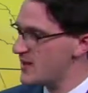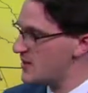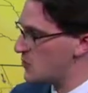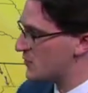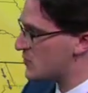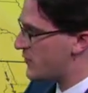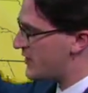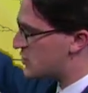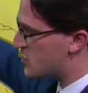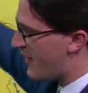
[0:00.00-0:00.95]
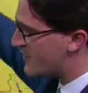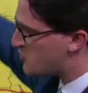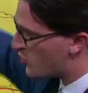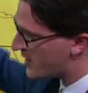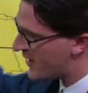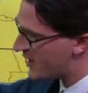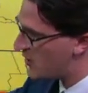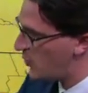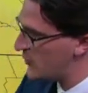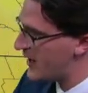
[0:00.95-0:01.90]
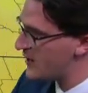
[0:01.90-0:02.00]
The north wind transporting that
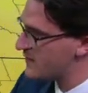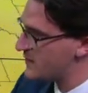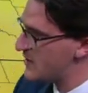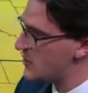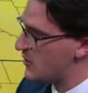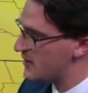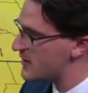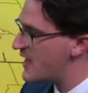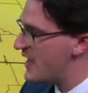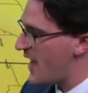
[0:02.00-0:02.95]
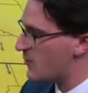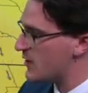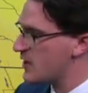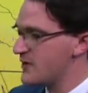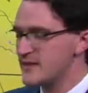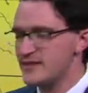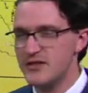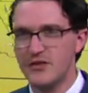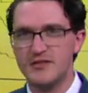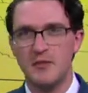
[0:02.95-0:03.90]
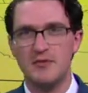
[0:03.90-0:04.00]
cold air from the north, and we're going to see
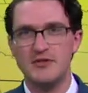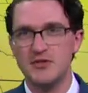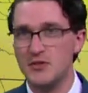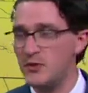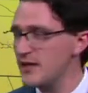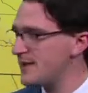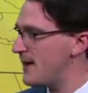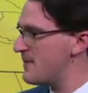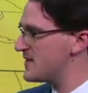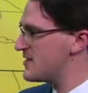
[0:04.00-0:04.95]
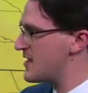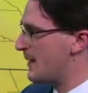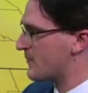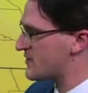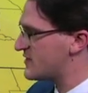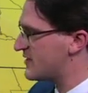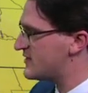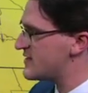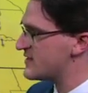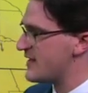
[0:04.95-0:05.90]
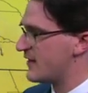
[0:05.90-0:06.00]
those temperatures only climbing to the upper upper
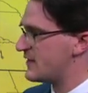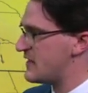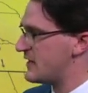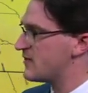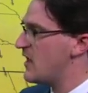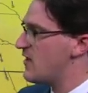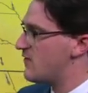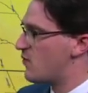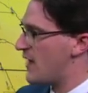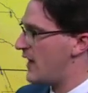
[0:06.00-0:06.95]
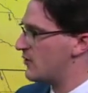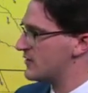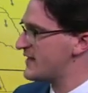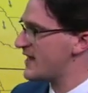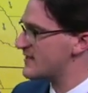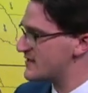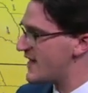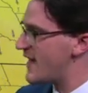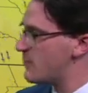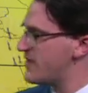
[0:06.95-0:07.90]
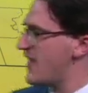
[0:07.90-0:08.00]
60s out there for our day
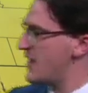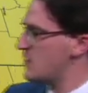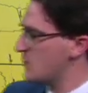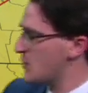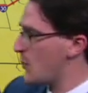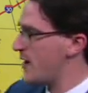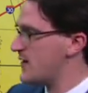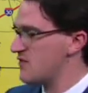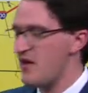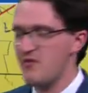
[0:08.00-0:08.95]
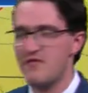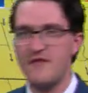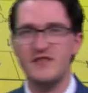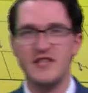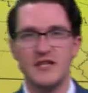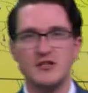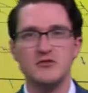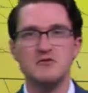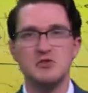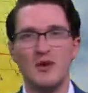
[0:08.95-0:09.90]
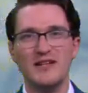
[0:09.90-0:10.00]
today with that north wind around 15 to
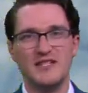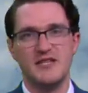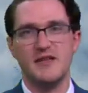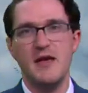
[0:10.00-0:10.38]
20